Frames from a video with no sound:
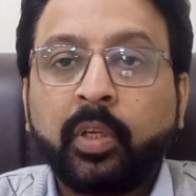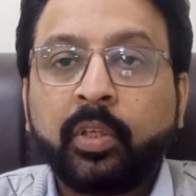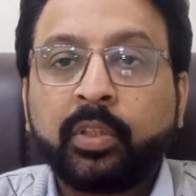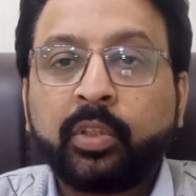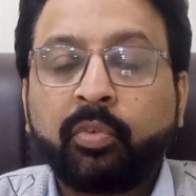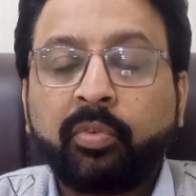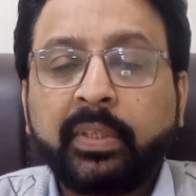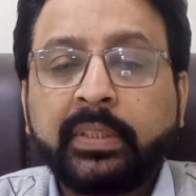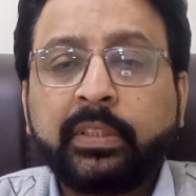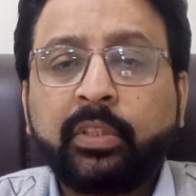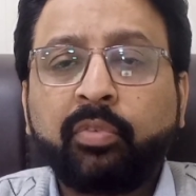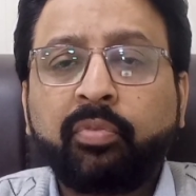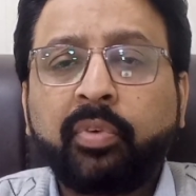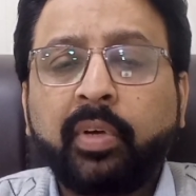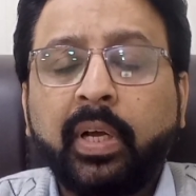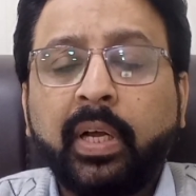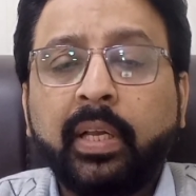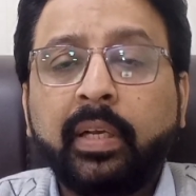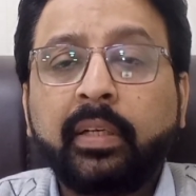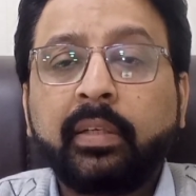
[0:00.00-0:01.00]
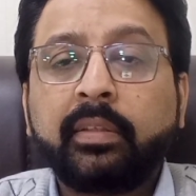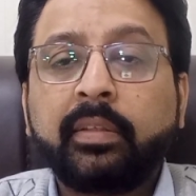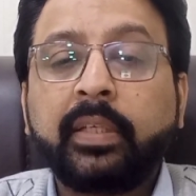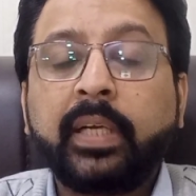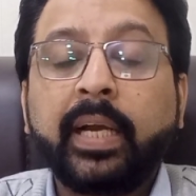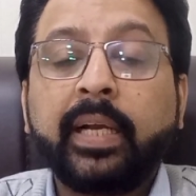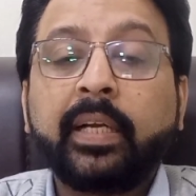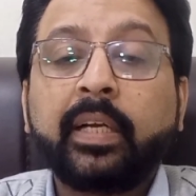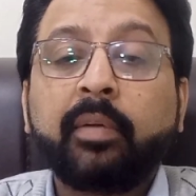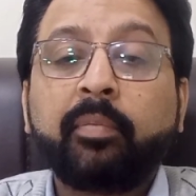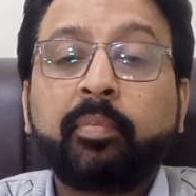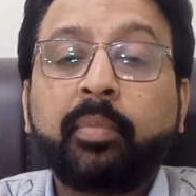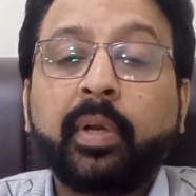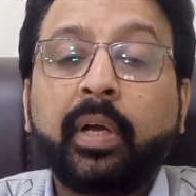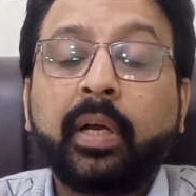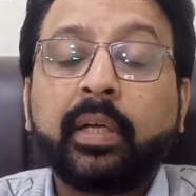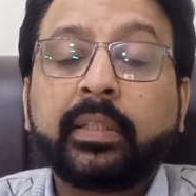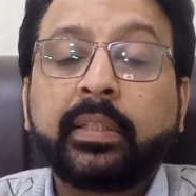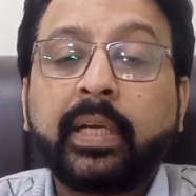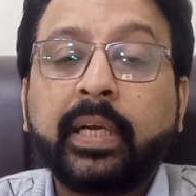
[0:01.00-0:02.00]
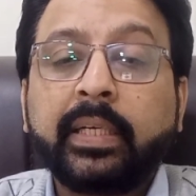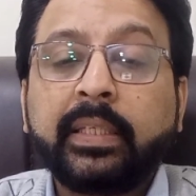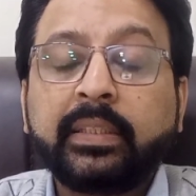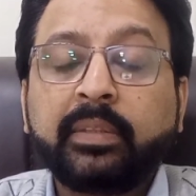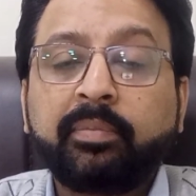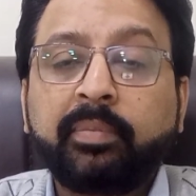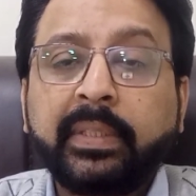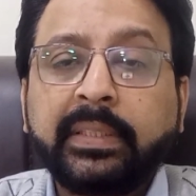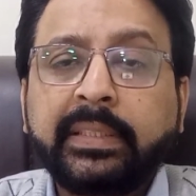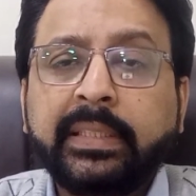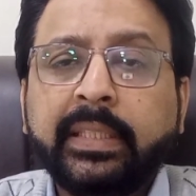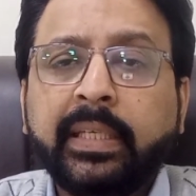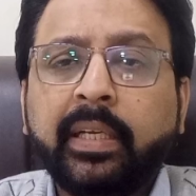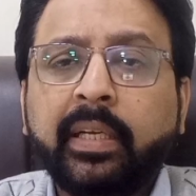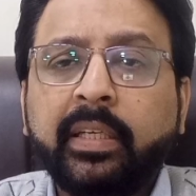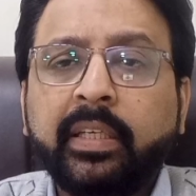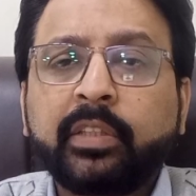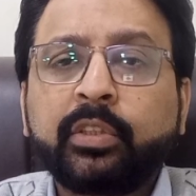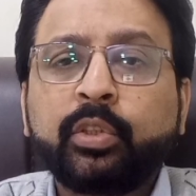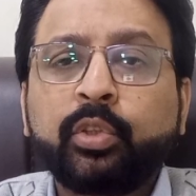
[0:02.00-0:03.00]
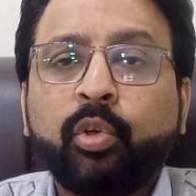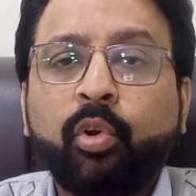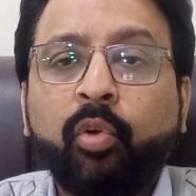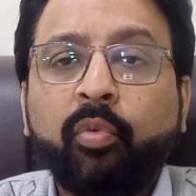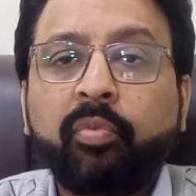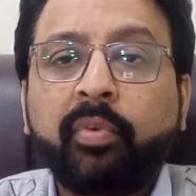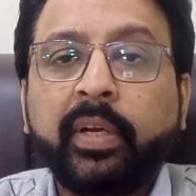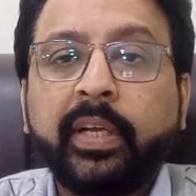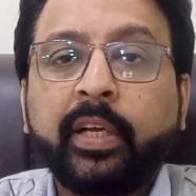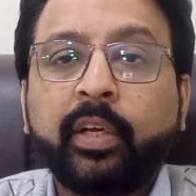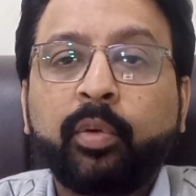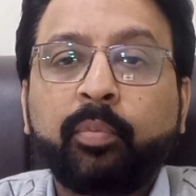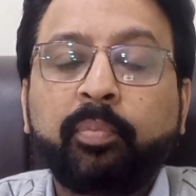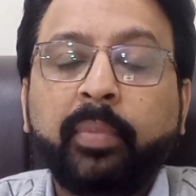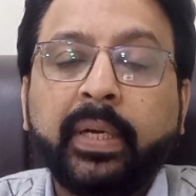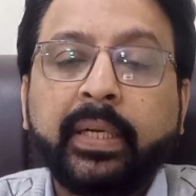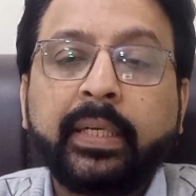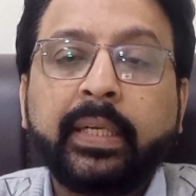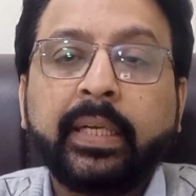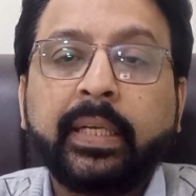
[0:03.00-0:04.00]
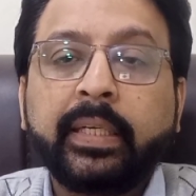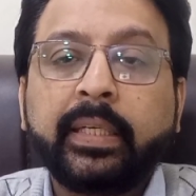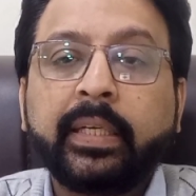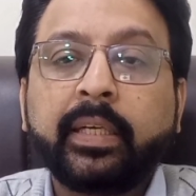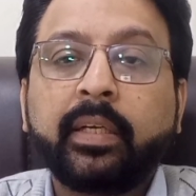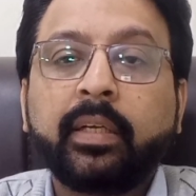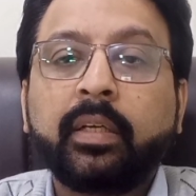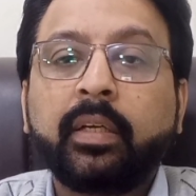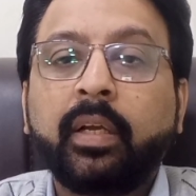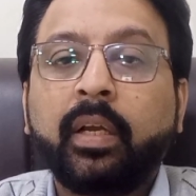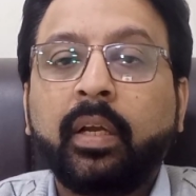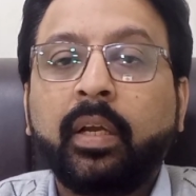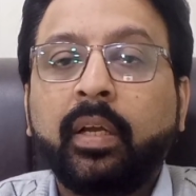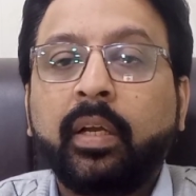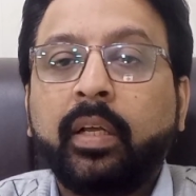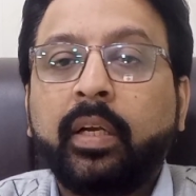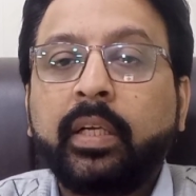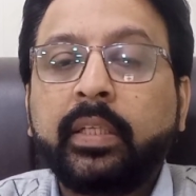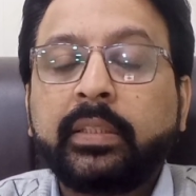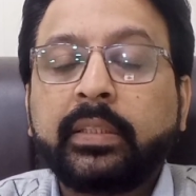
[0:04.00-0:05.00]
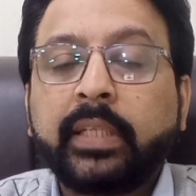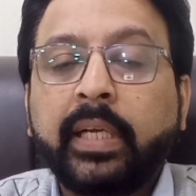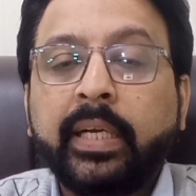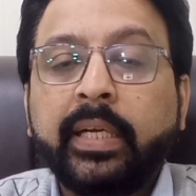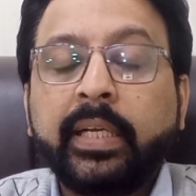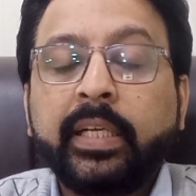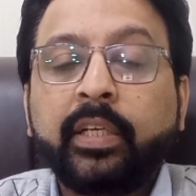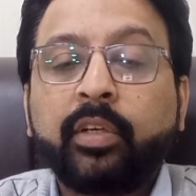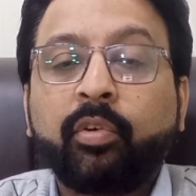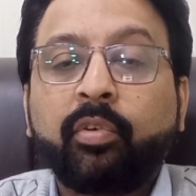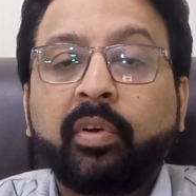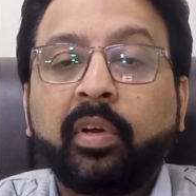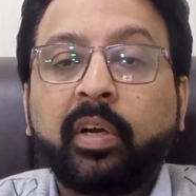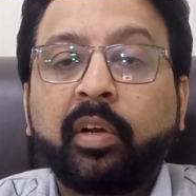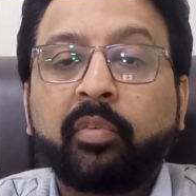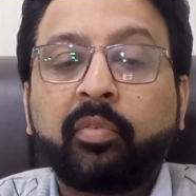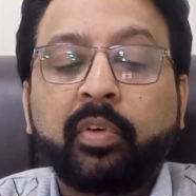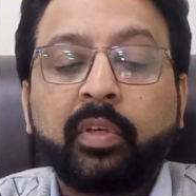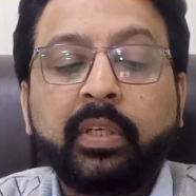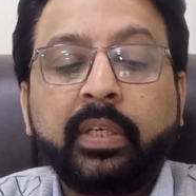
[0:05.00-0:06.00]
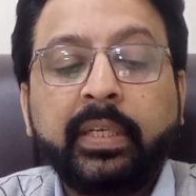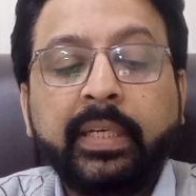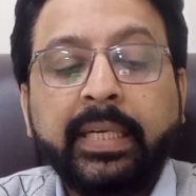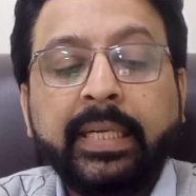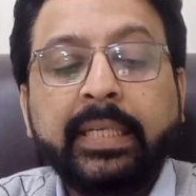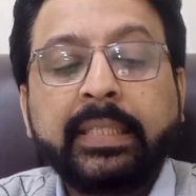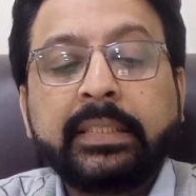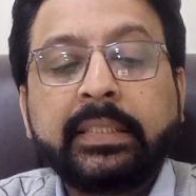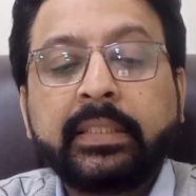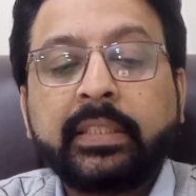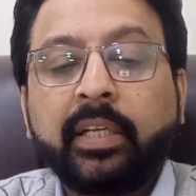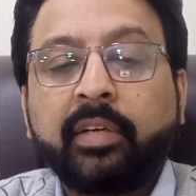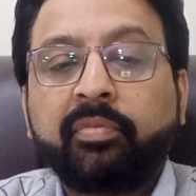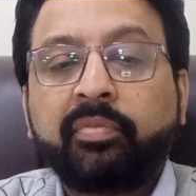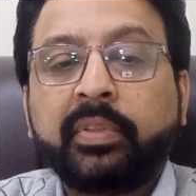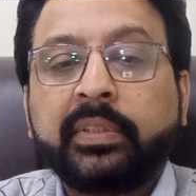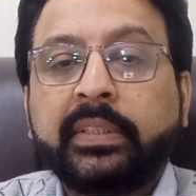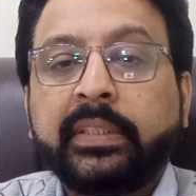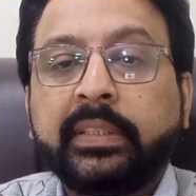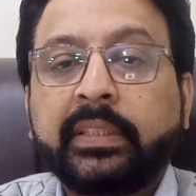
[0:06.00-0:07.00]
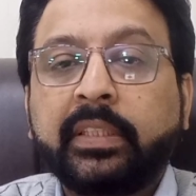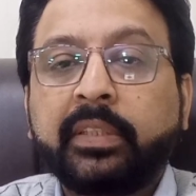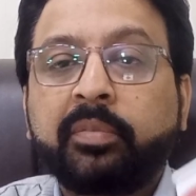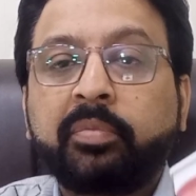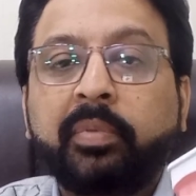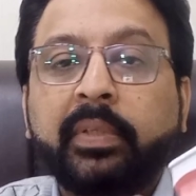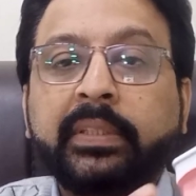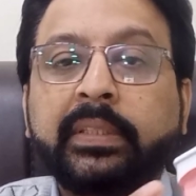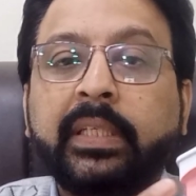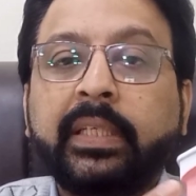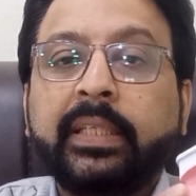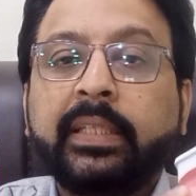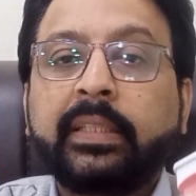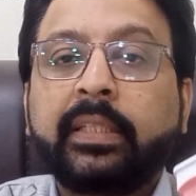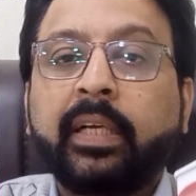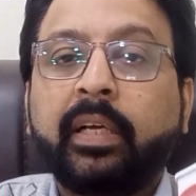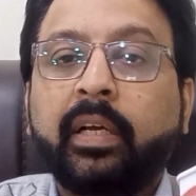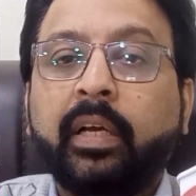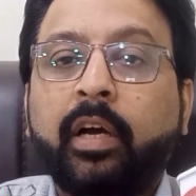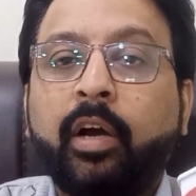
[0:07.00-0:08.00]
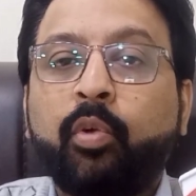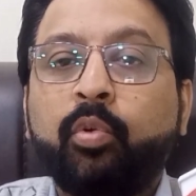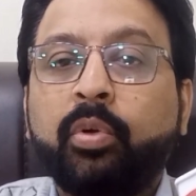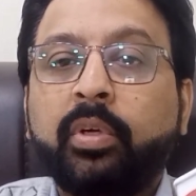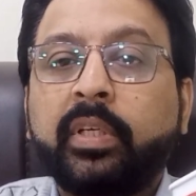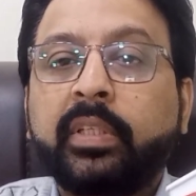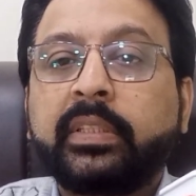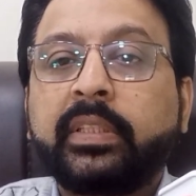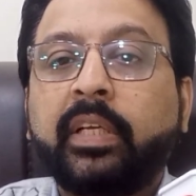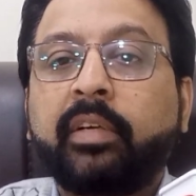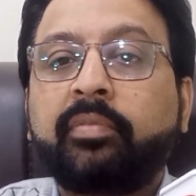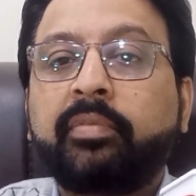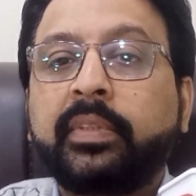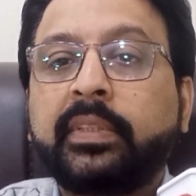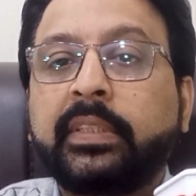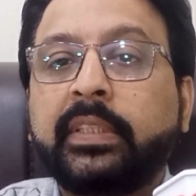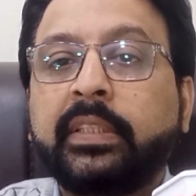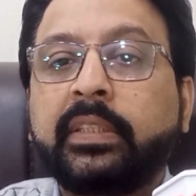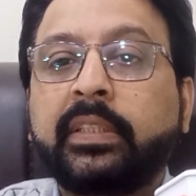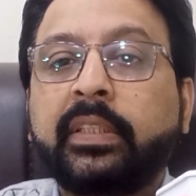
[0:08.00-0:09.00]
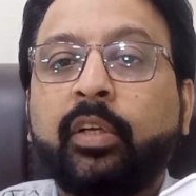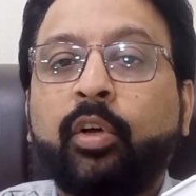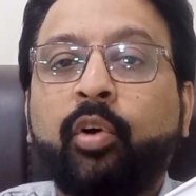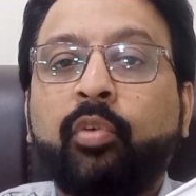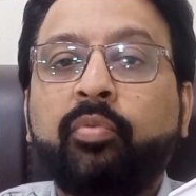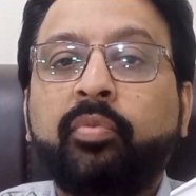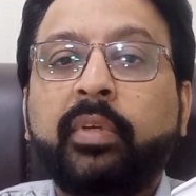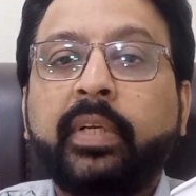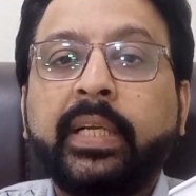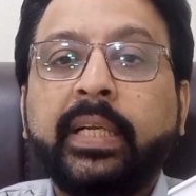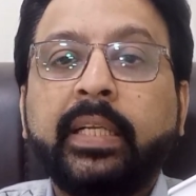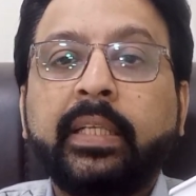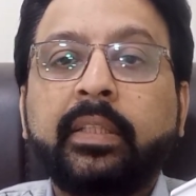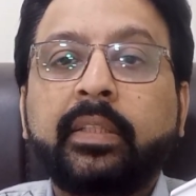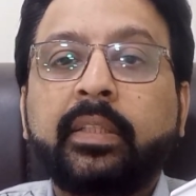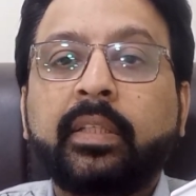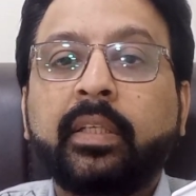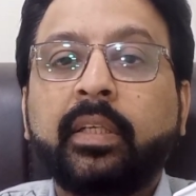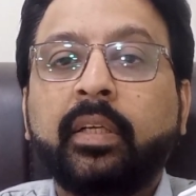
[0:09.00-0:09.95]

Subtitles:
So first of all, dental plaque, that is basically a soft layer of bacteria residing over our teeth surfaces, especially the outer surfaces of teeth